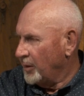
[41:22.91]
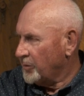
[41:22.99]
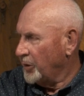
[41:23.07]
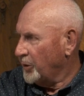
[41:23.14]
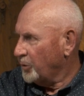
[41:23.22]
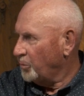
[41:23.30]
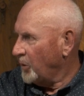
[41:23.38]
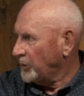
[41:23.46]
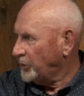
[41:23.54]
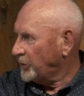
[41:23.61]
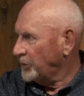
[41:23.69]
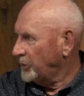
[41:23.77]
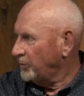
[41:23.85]
ever heard of
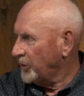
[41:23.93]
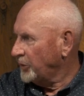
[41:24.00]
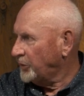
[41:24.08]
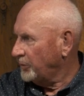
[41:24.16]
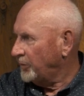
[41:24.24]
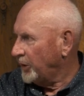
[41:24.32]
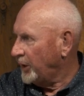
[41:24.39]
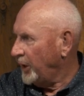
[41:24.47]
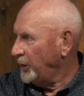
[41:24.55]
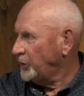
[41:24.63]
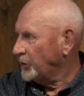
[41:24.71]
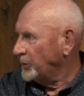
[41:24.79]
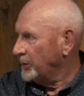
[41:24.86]
Western
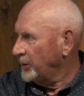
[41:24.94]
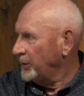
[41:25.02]
diversification?